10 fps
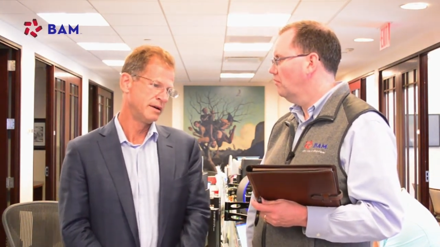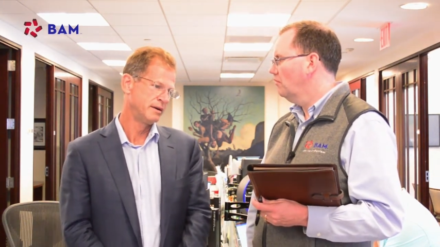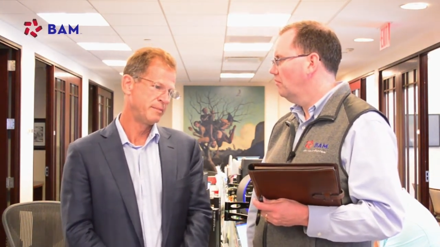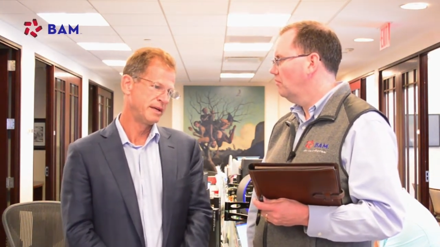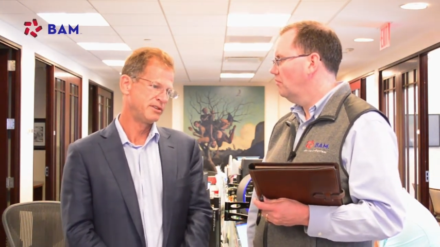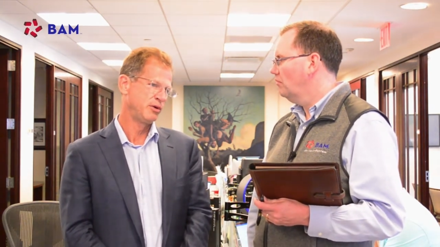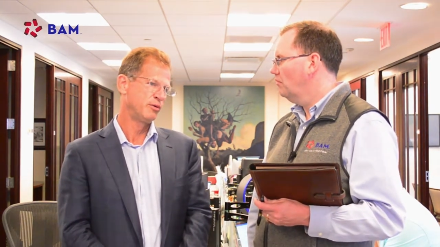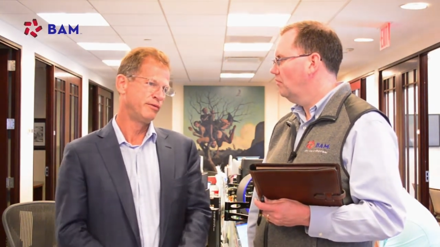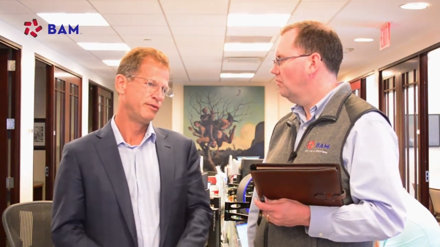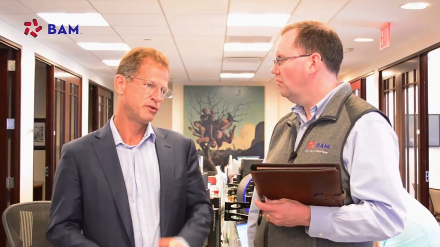Speaker 1: It basically
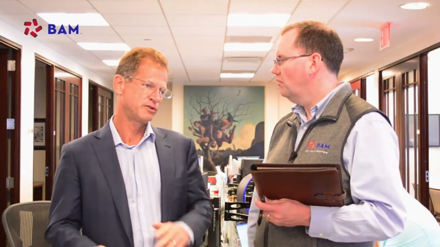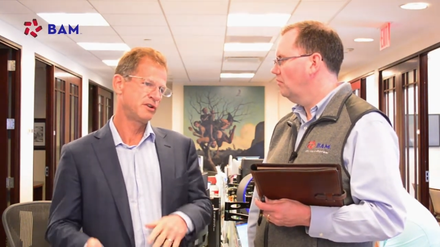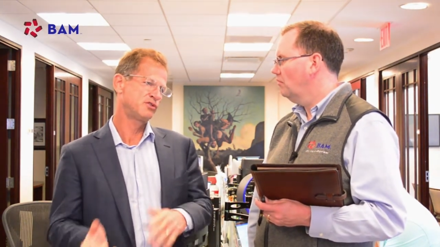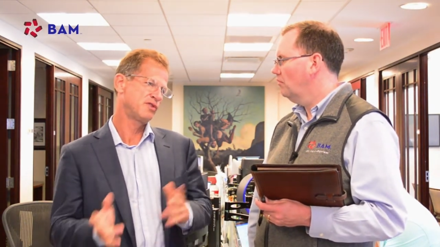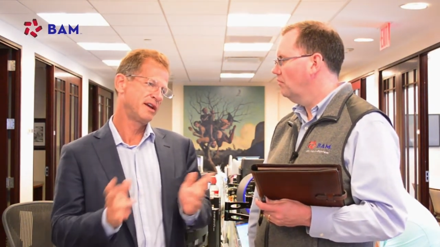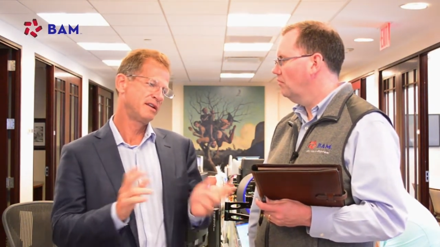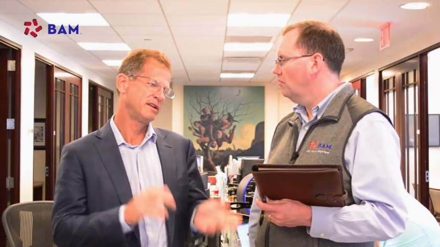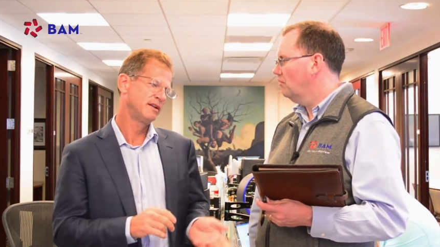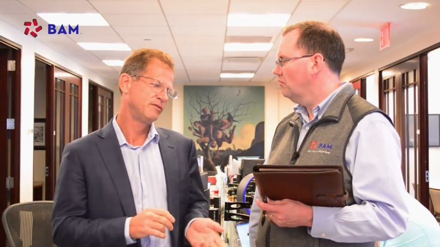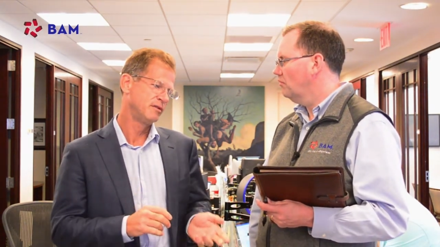reversed the trend
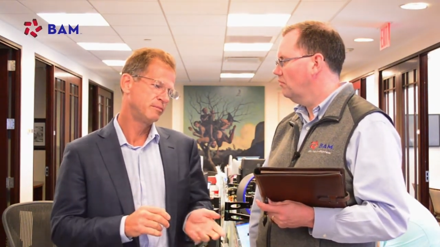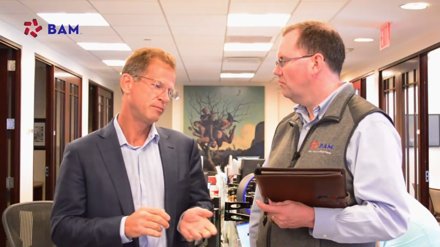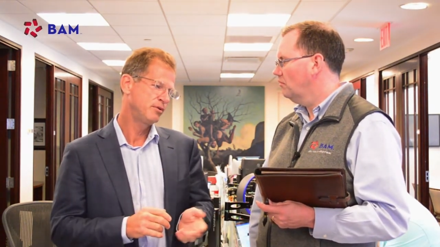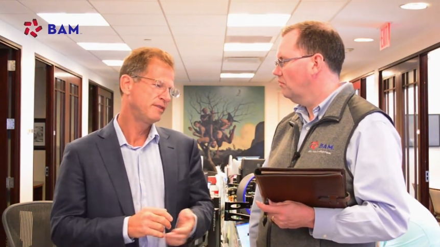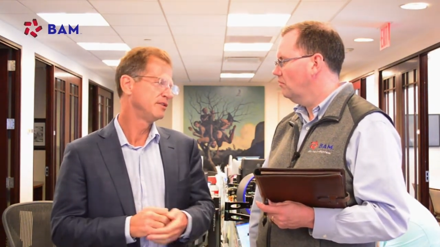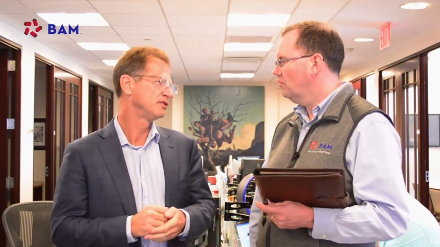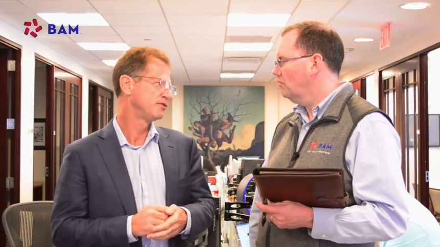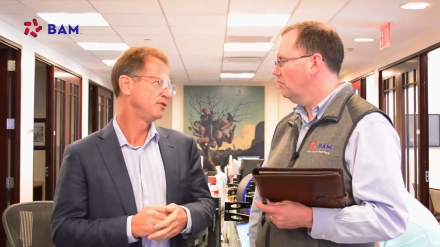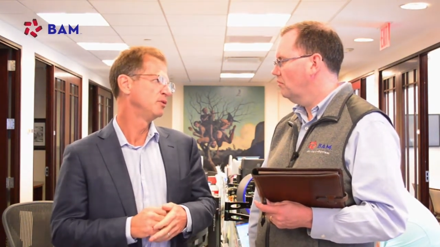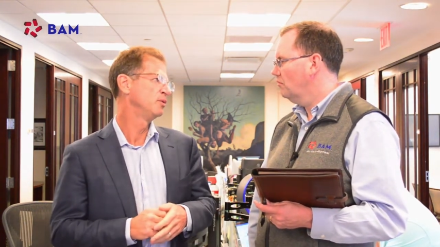of the previous
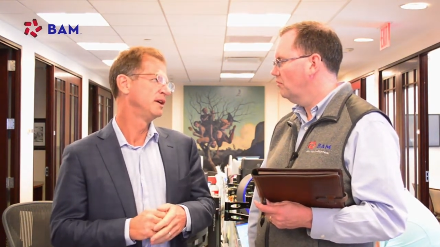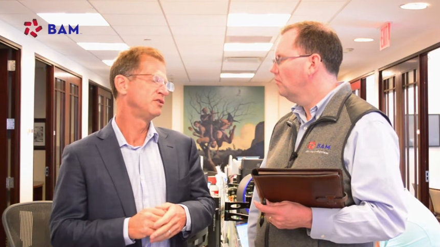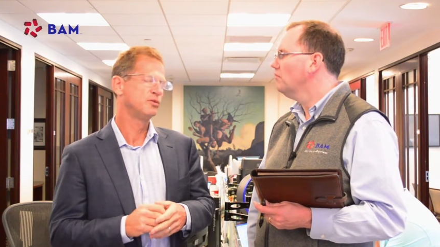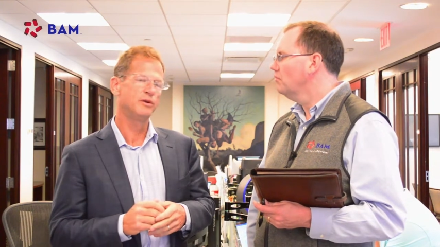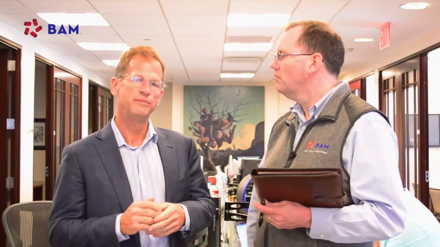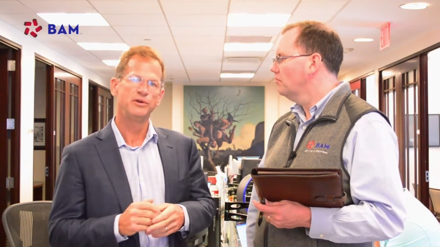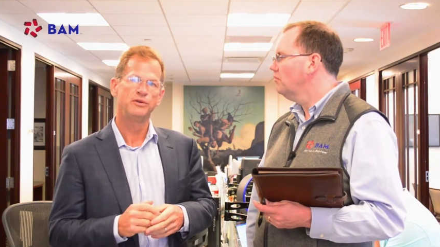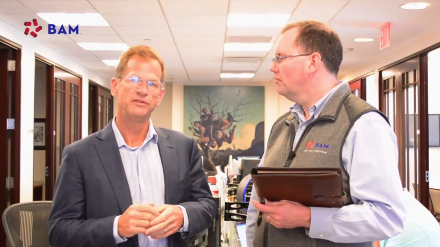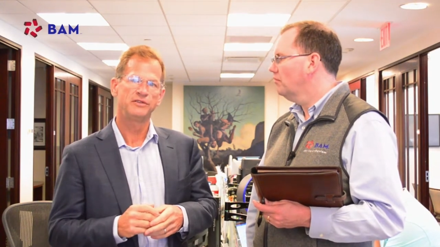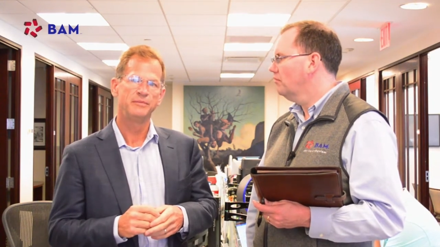few weeks where
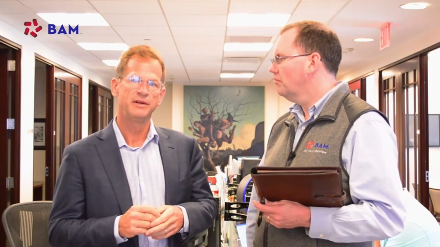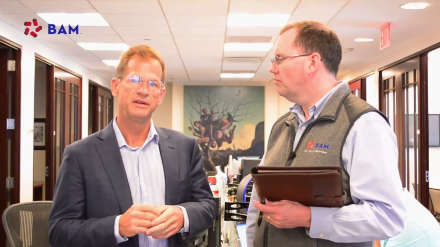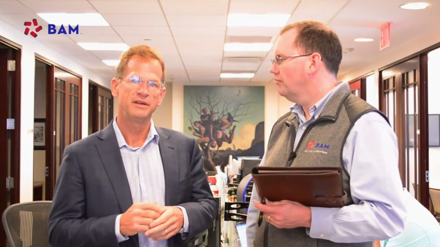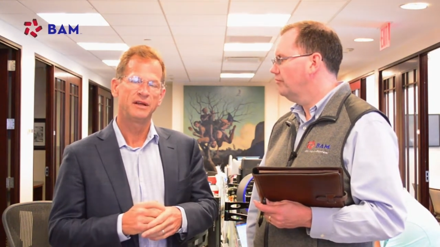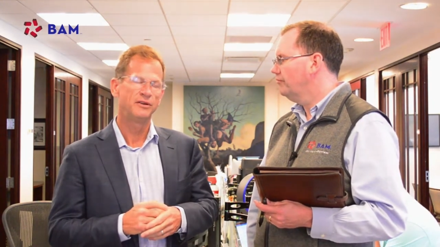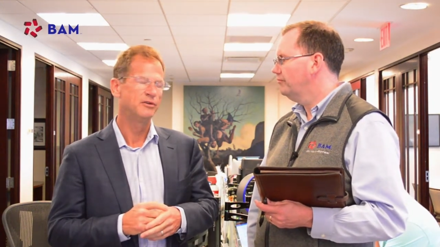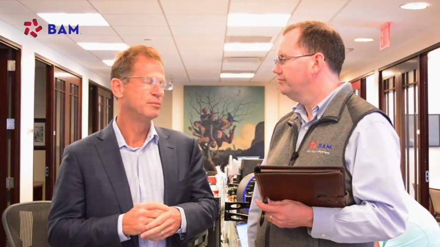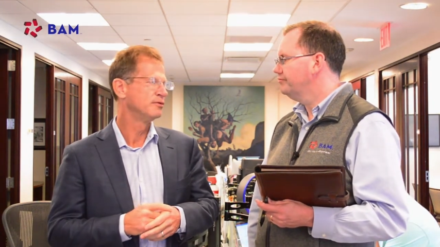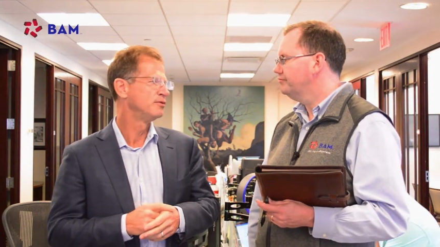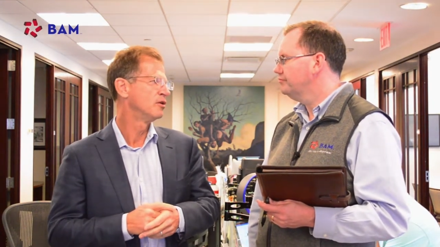munis had been
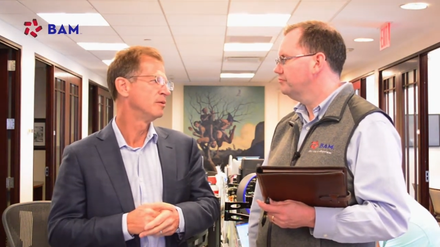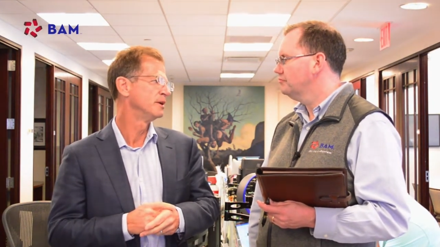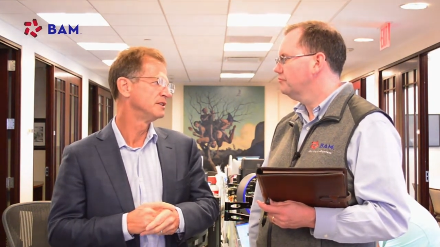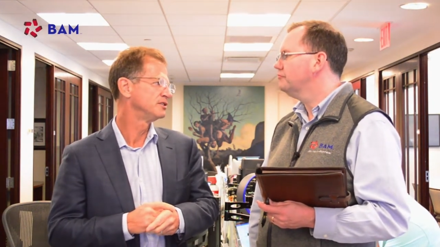underperforming.